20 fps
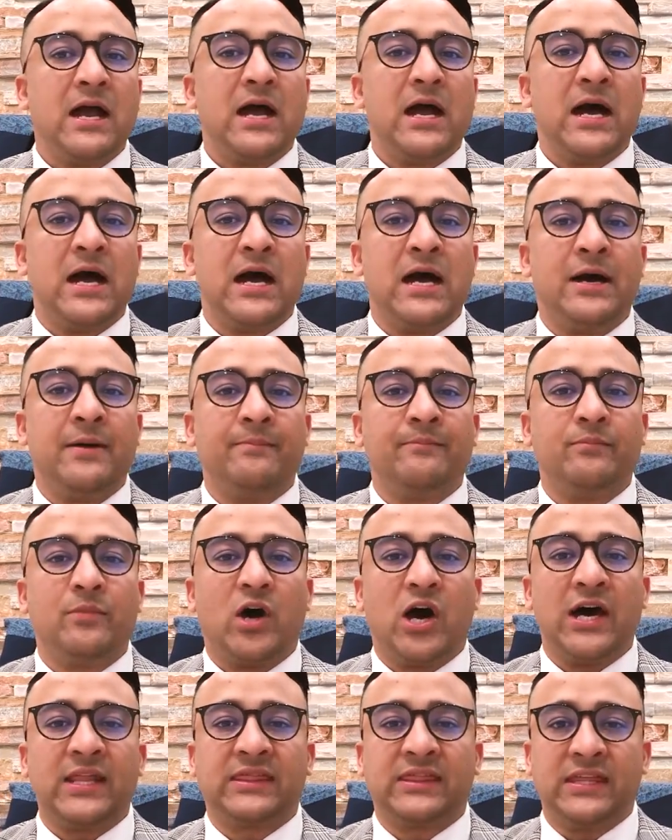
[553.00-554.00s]

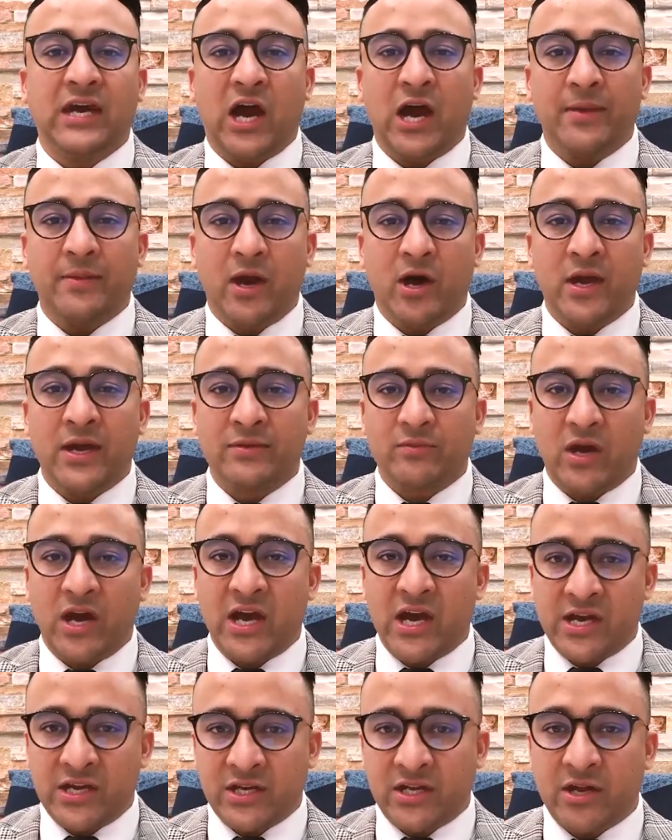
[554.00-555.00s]

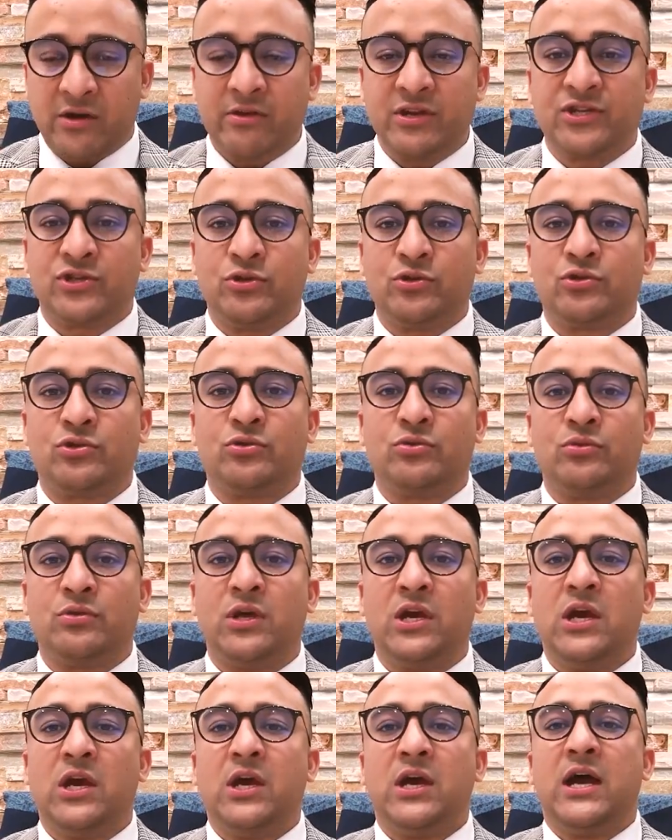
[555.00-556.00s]
I encourage you to
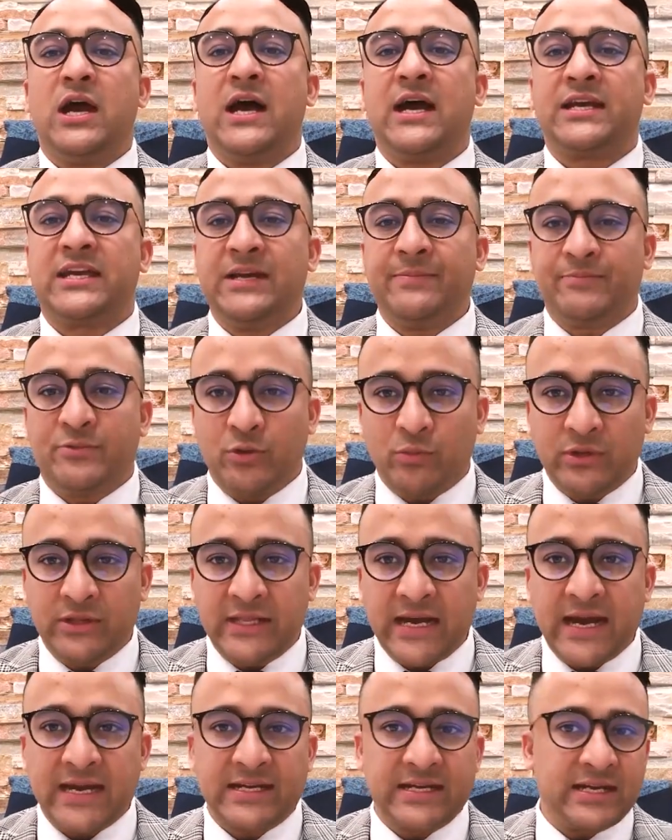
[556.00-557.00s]
keep doing
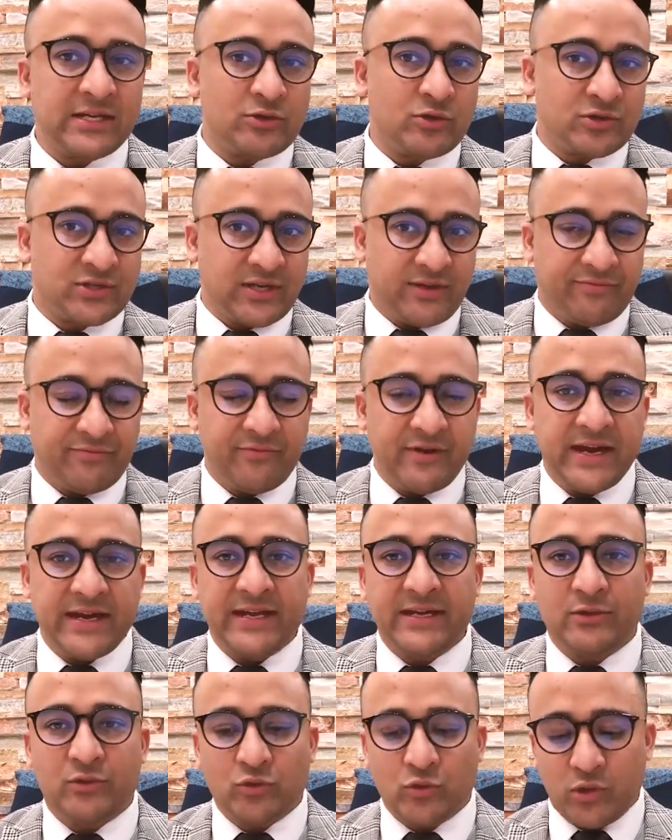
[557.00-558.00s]
that. Get yourself
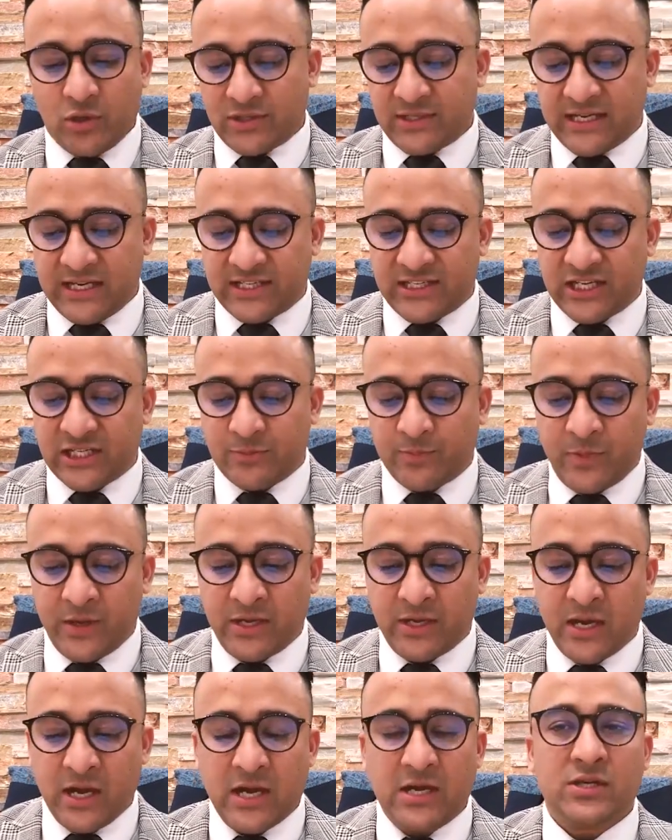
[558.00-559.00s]
ready. Do your skill
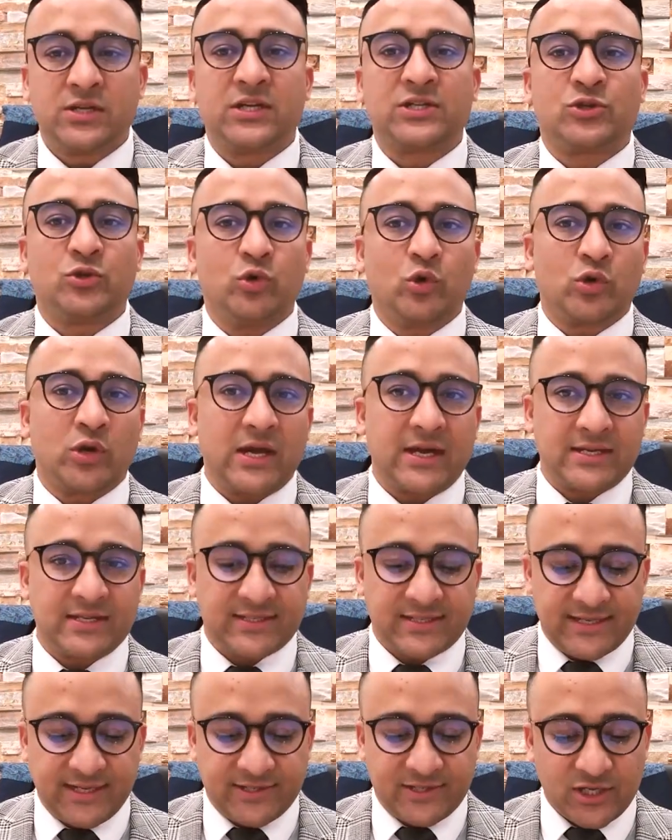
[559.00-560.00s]
assessment. Doesn't look like a
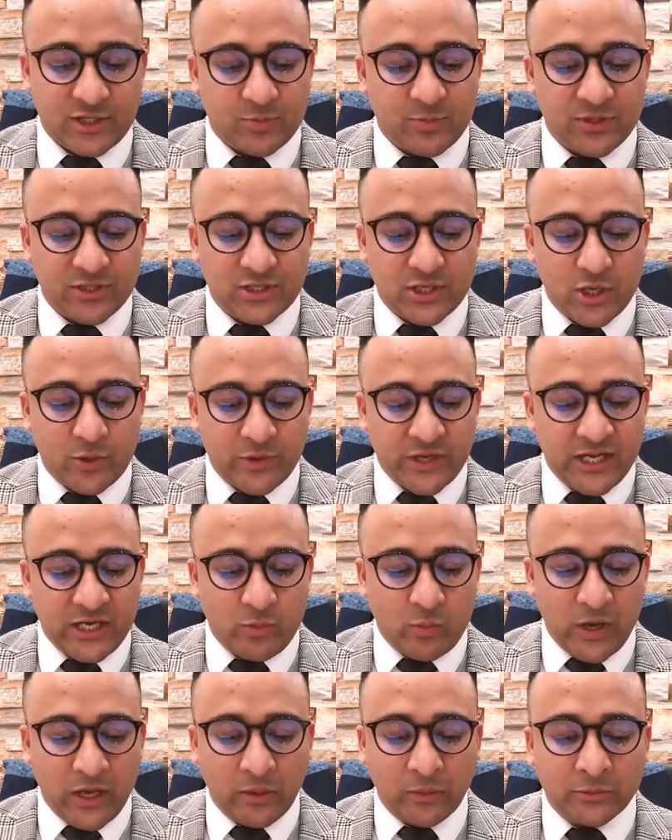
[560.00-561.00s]
skill assessment is going
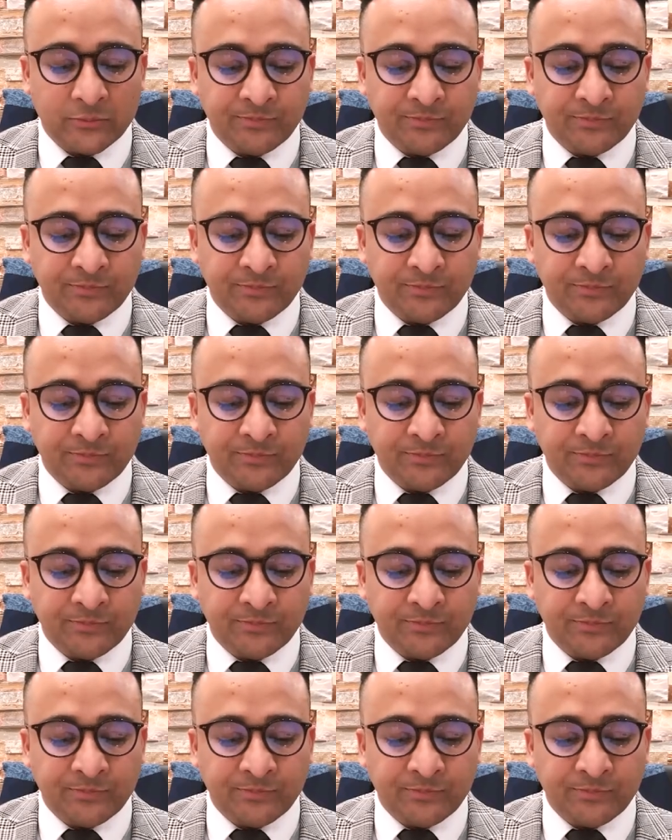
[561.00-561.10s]
anywhere.